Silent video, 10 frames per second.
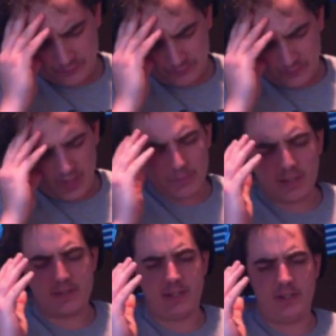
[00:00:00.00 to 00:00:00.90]
I'm not
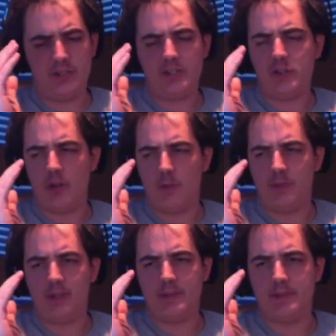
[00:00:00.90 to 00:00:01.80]
going to say shit show,
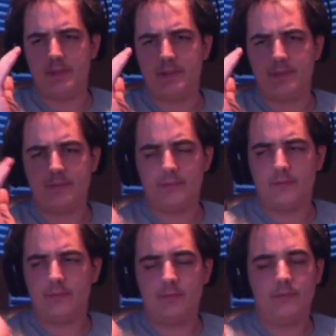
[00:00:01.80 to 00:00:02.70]
because
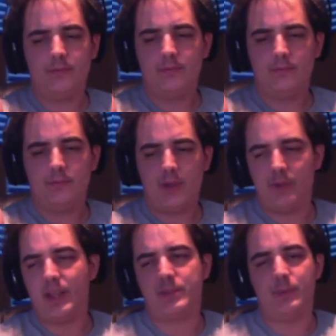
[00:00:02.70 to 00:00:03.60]
I mean,
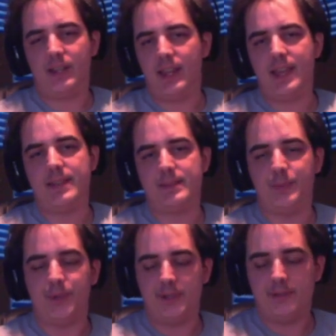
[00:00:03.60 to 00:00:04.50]
that's what it is,
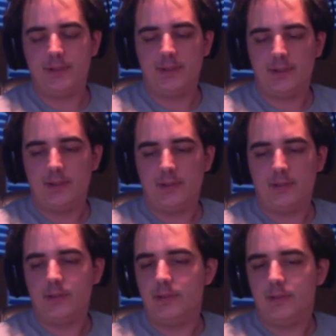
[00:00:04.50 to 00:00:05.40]
but
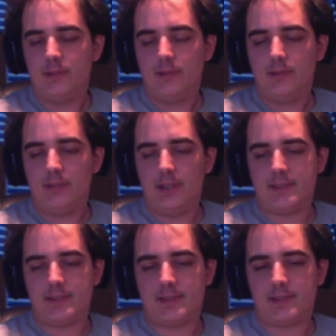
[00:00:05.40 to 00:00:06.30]
it's...